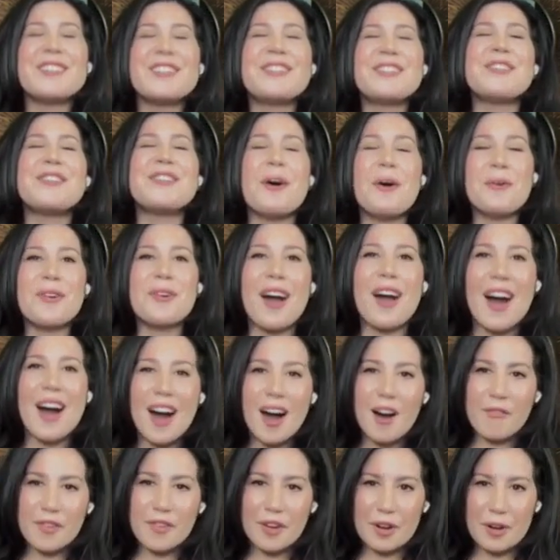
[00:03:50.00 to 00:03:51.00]
so
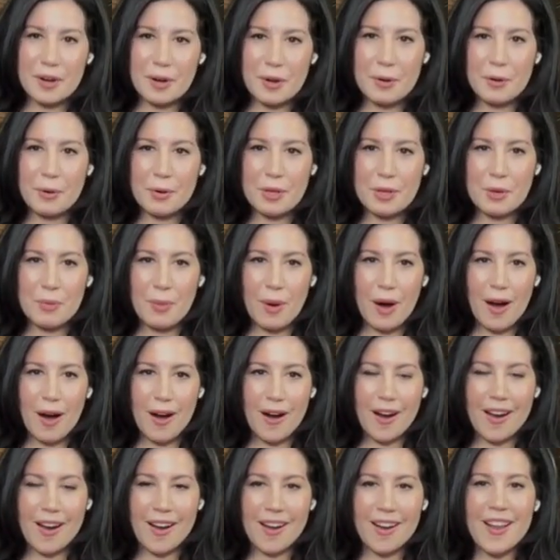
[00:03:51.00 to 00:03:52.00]
confident in who you
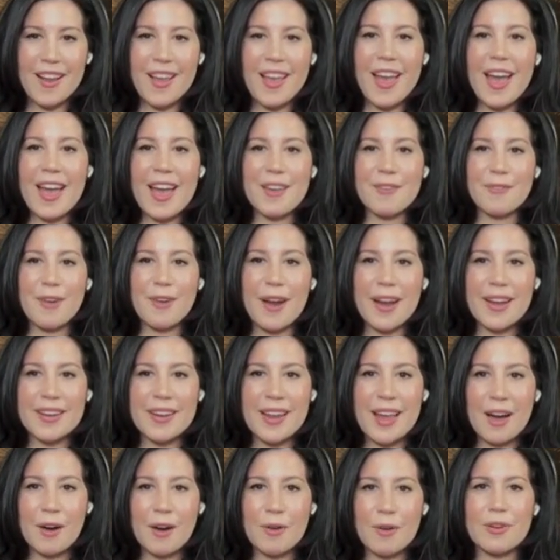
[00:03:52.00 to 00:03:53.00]
are. Right. And right
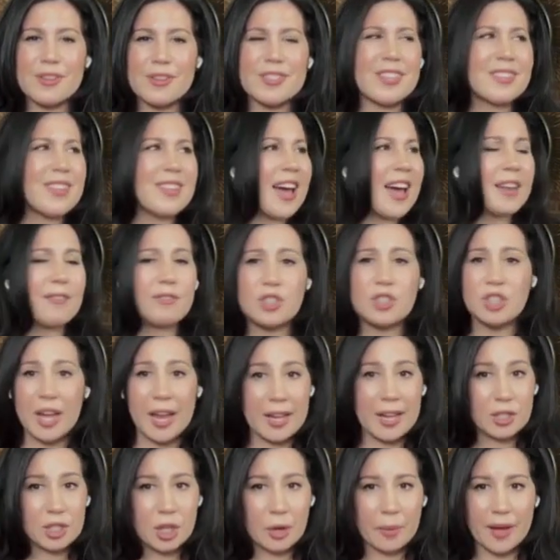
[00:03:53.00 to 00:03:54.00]
now, there's a lot of
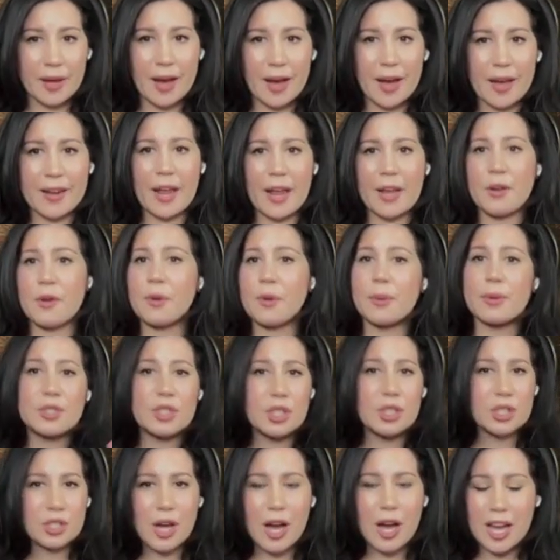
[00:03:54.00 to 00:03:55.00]
change going on. I know you were
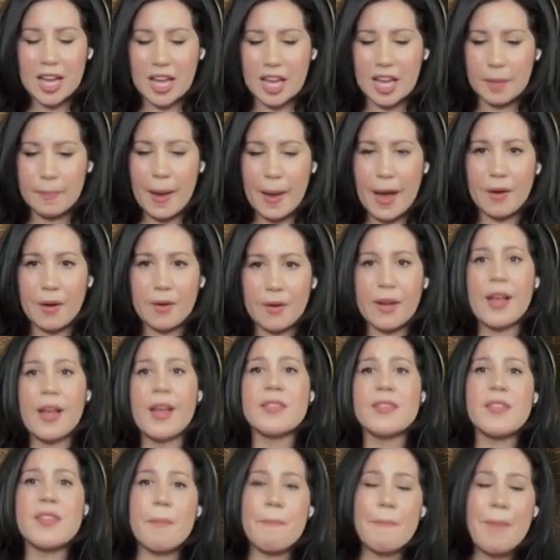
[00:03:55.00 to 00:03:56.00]
just talking about
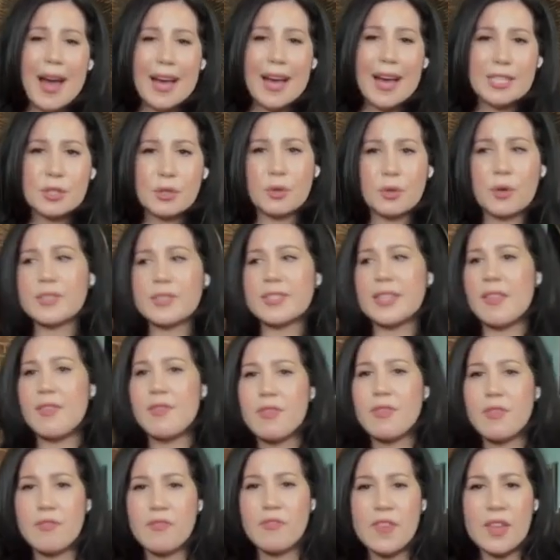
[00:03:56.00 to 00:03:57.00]
the mask rules
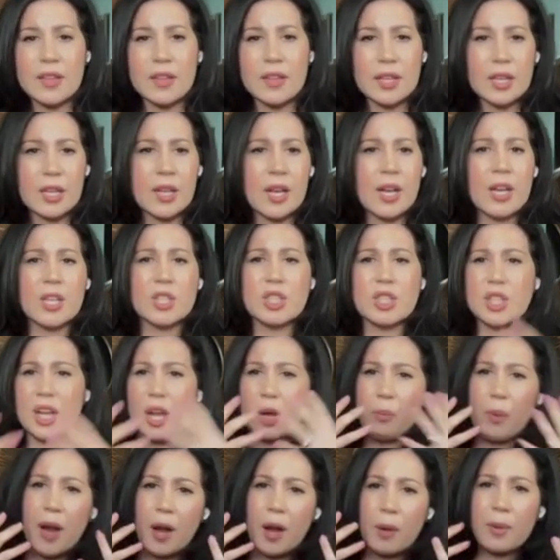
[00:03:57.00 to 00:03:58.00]
and feeling should I
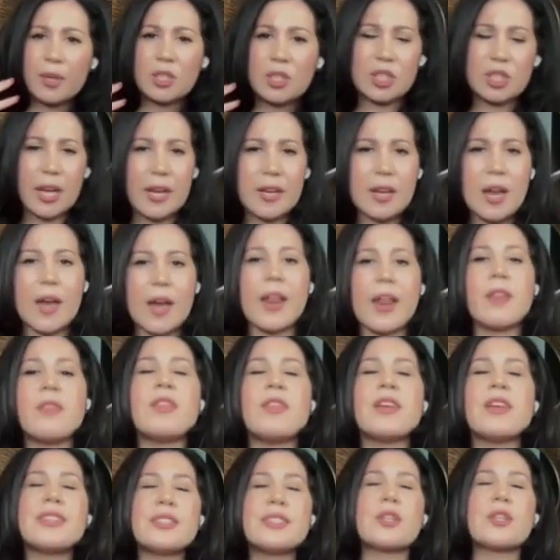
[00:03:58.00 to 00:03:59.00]
wear one, should I not? And
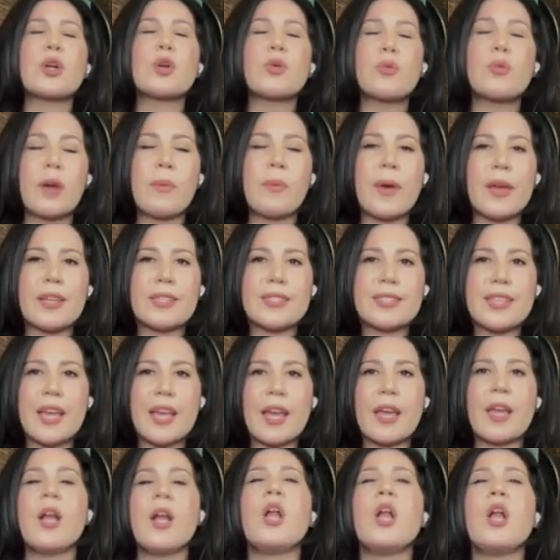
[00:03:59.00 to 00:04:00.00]
this is a great way to say